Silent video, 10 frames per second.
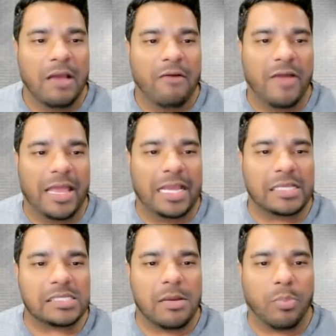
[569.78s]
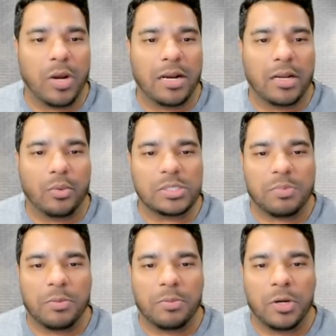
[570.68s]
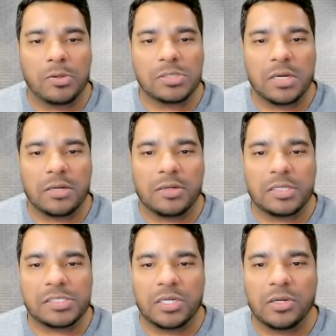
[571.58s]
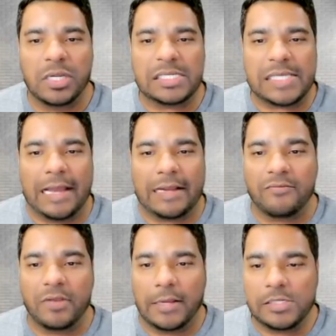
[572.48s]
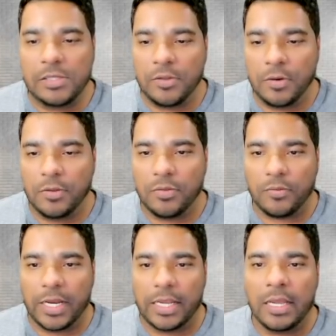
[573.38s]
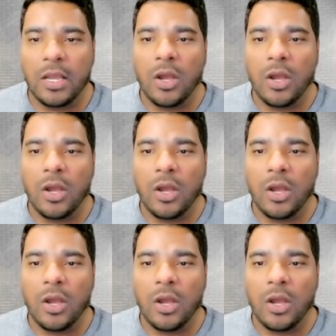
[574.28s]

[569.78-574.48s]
VanEck's product was proposed under the Securities Act of nineteen thirty-three,